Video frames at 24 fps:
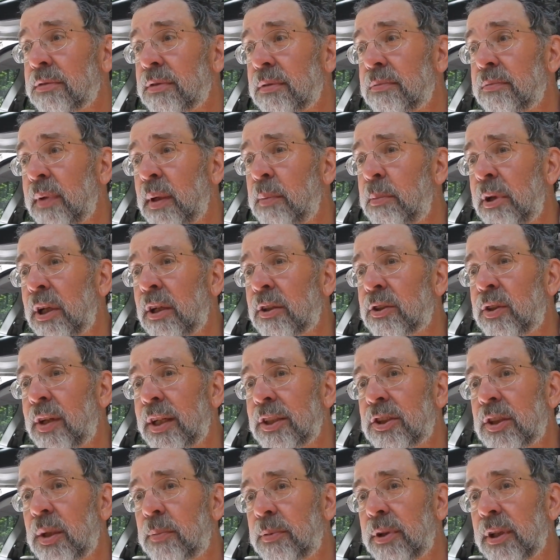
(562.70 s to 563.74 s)
Maybe I'll try
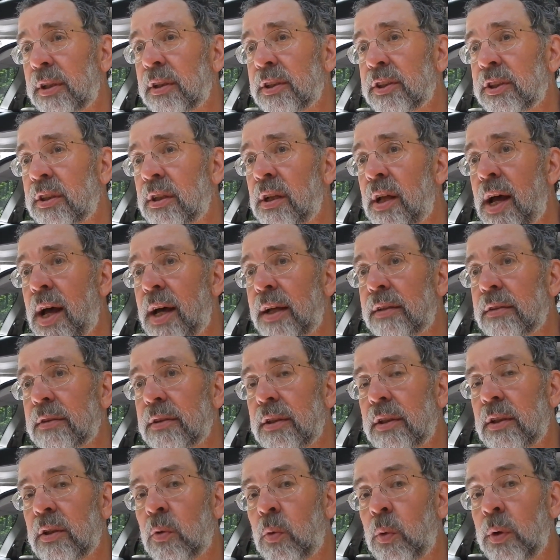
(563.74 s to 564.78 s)
something that's not
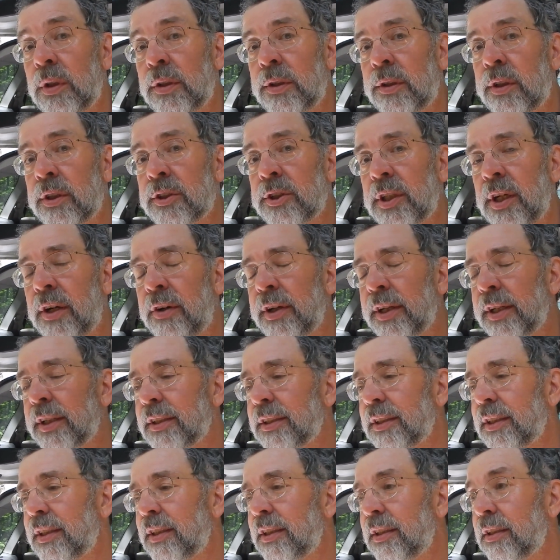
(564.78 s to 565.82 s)
a wilderness area
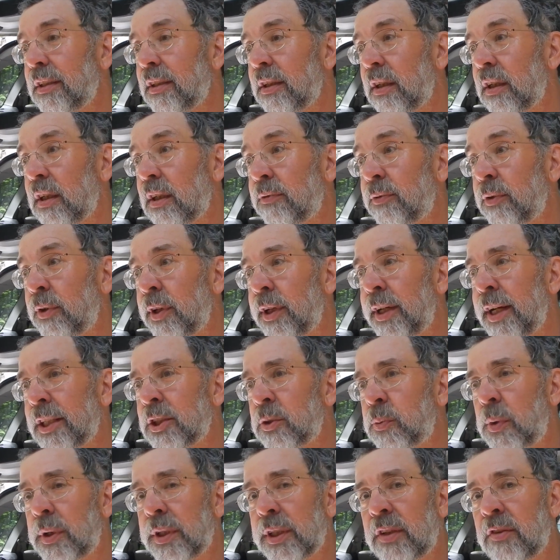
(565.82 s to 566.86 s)
for the
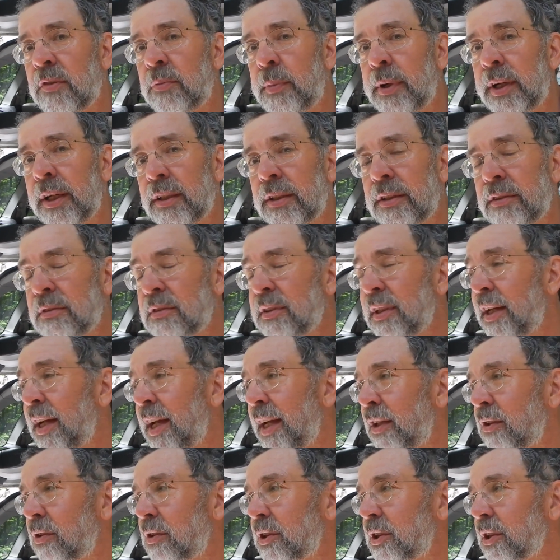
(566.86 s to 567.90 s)
next one, give my
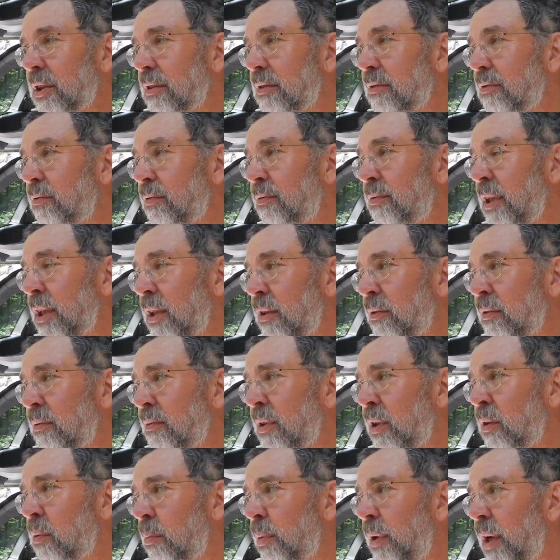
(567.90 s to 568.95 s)
ankles and feet a
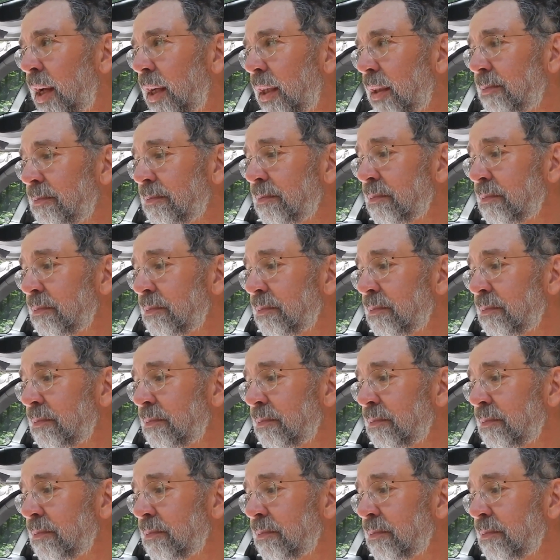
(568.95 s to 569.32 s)
little break.